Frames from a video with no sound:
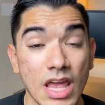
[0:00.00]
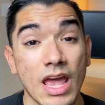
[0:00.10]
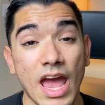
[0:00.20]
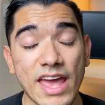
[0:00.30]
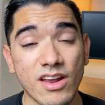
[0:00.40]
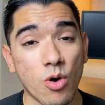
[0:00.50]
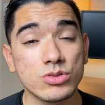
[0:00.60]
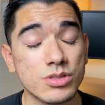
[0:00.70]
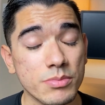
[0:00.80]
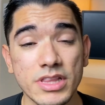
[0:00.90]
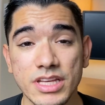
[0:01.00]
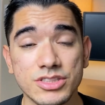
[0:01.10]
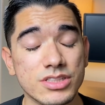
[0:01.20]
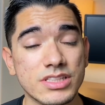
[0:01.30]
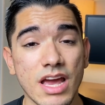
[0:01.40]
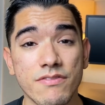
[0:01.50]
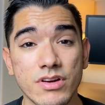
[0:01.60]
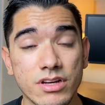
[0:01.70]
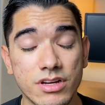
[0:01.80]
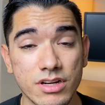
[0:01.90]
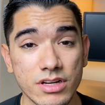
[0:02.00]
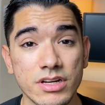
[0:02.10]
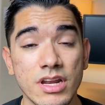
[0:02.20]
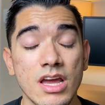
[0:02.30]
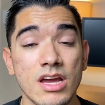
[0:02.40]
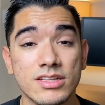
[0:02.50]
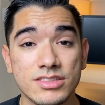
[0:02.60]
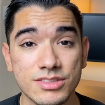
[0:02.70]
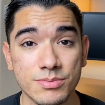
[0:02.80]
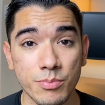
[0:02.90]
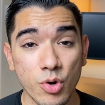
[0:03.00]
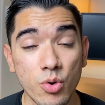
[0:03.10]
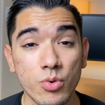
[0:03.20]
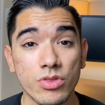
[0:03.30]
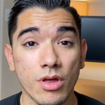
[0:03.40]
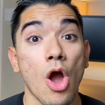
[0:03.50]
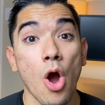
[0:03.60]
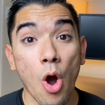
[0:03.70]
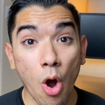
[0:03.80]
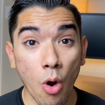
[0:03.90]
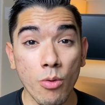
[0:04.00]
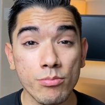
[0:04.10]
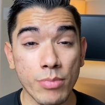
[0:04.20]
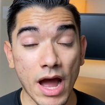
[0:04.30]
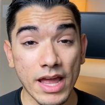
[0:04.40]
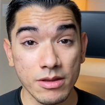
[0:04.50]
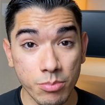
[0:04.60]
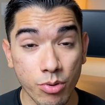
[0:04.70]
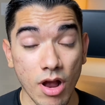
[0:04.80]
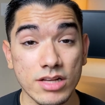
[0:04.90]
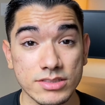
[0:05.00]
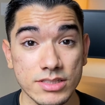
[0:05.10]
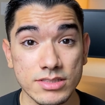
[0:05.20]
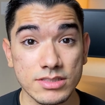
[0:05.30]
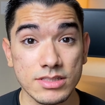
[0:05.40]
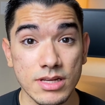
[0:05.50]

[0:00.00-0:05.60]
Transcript: and ultimately just have a good, smooth home buying process.